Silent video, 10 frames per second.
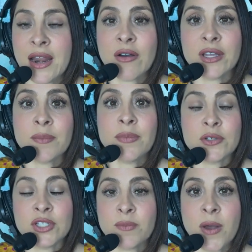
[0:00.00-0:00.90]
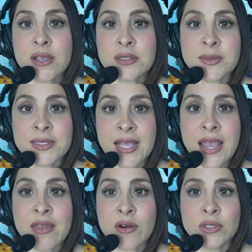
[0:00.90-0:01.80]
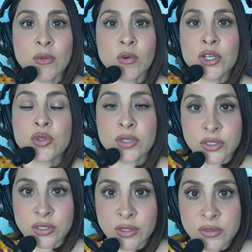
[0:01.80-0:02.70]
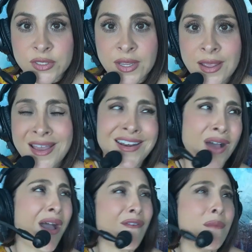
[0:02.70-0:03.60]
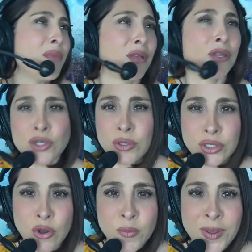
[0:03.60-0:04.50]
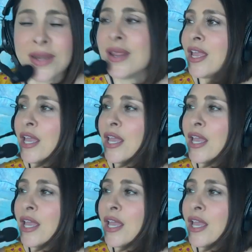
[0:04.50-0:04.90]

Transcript: How could she possibly say that only one door is closed and now I have a million doors open?